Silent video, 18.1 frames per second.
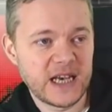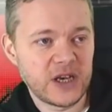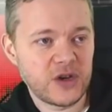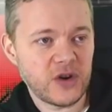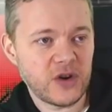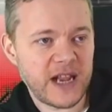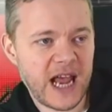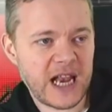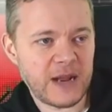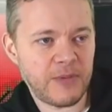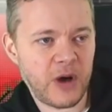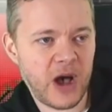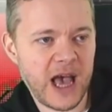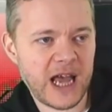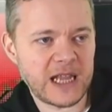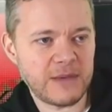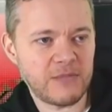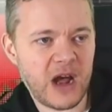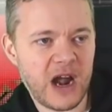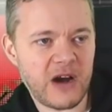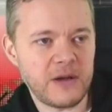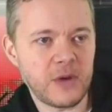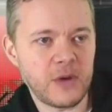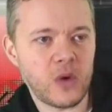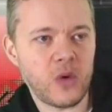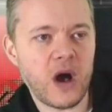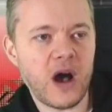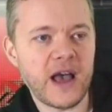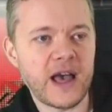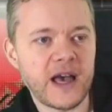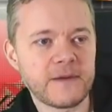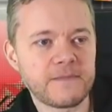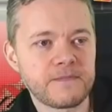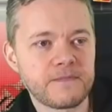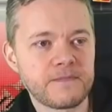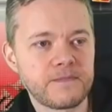Good header by Addy, Harry
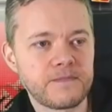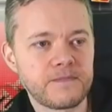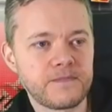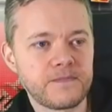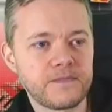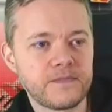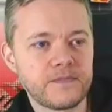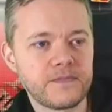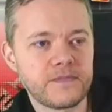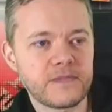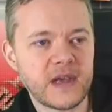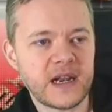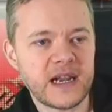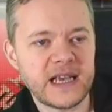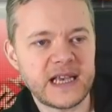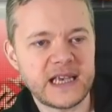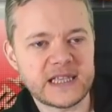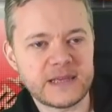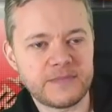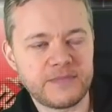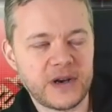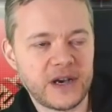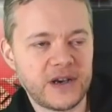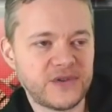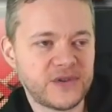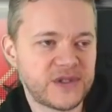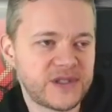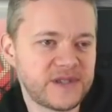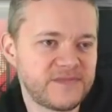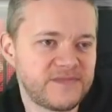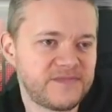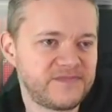Maguire. And he hits the post.